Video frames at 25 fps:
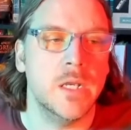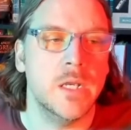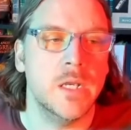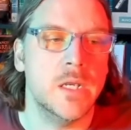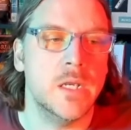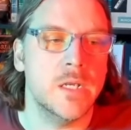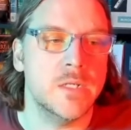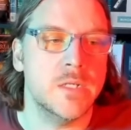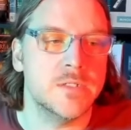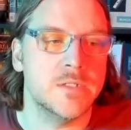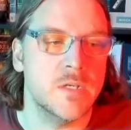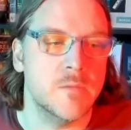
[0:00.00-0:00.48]

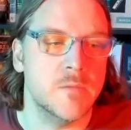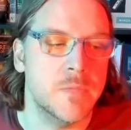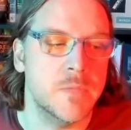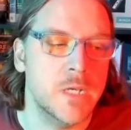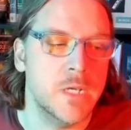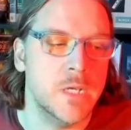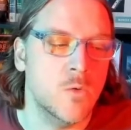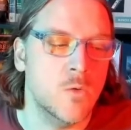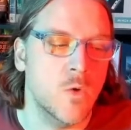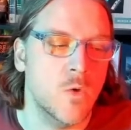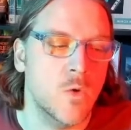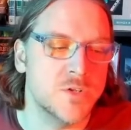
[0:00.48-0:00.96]
ends up
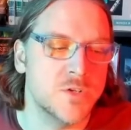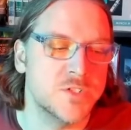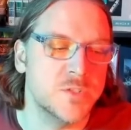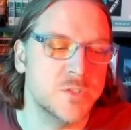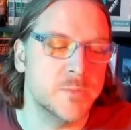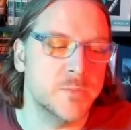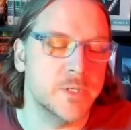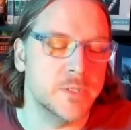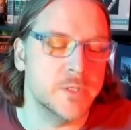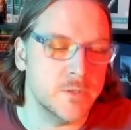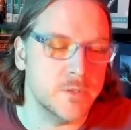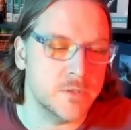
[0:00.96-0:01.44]
being
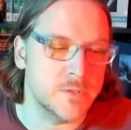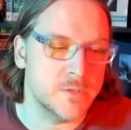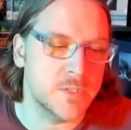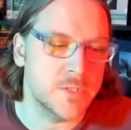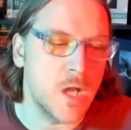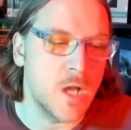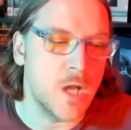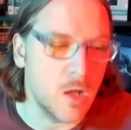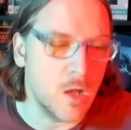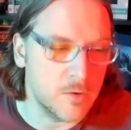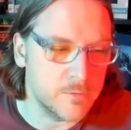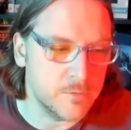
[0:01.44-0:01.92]
worshiping
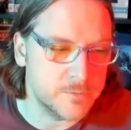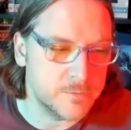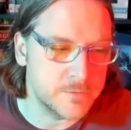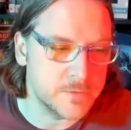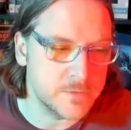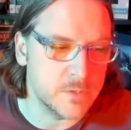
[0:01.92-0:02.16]
yourself.